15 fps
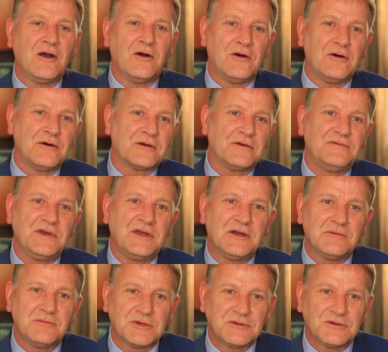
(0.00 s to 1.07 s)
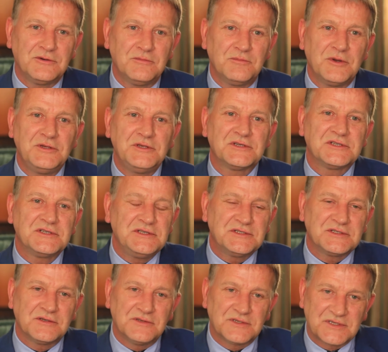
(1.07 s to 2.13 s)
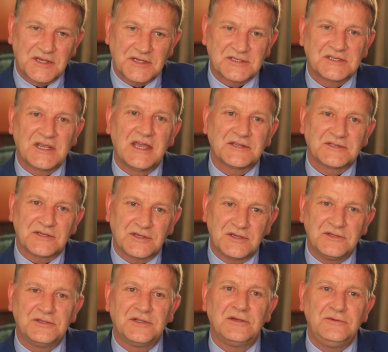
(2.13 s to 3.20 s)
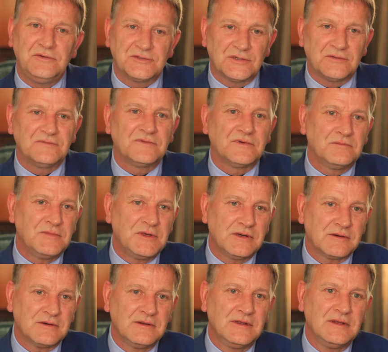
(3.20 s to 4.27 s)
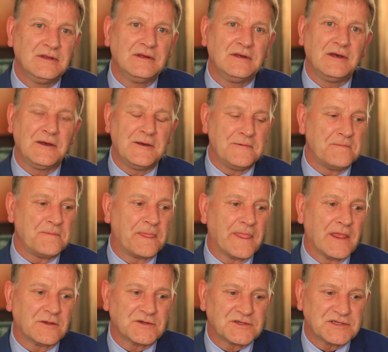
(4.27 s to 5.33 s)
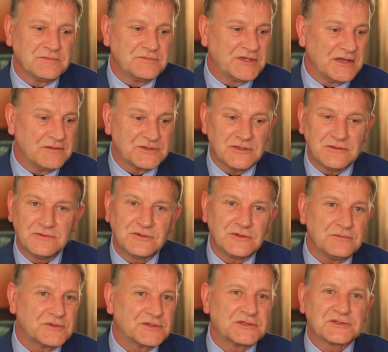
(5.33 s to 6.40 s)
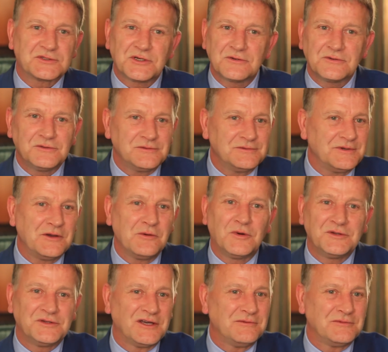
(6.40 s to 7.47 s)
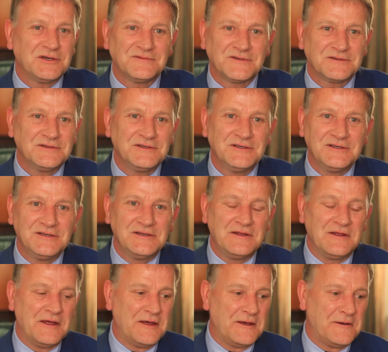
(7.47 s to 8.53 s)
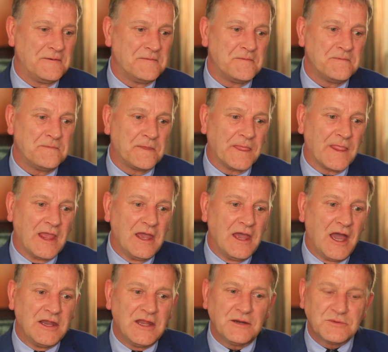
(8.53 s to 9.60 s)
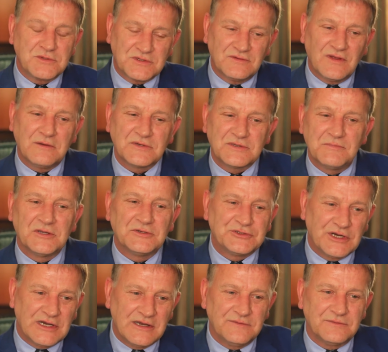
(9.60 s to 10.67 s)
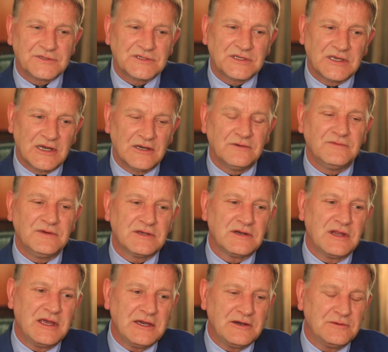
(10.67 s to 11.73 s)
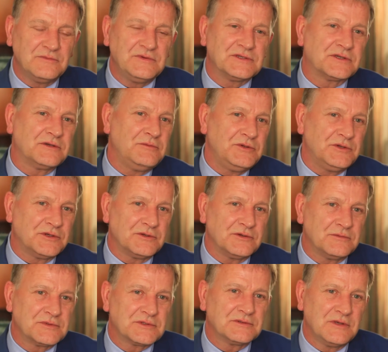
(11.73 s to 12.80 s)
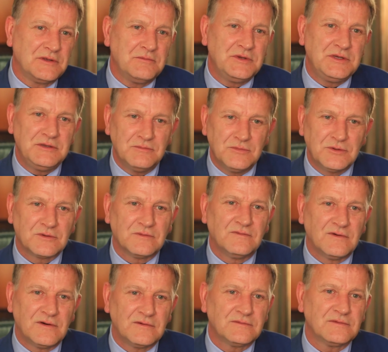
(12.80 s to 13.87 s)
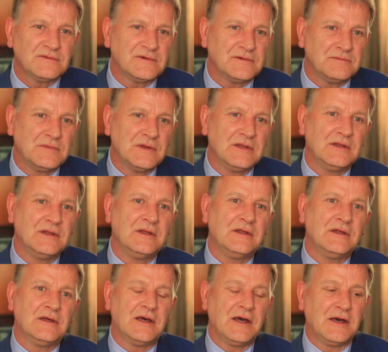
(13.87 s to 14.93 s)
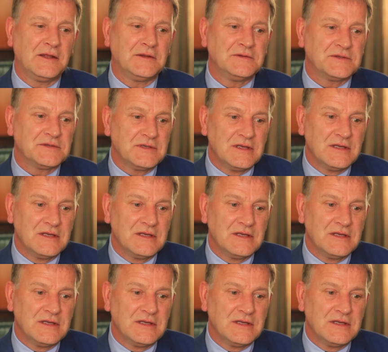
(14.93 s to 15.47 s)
or if you help a group, and you see the success that continues on from there. Because sometimes all groups struggle at one time or another. And that was my drive, was to get out there and help these community groups and be more involved with them. And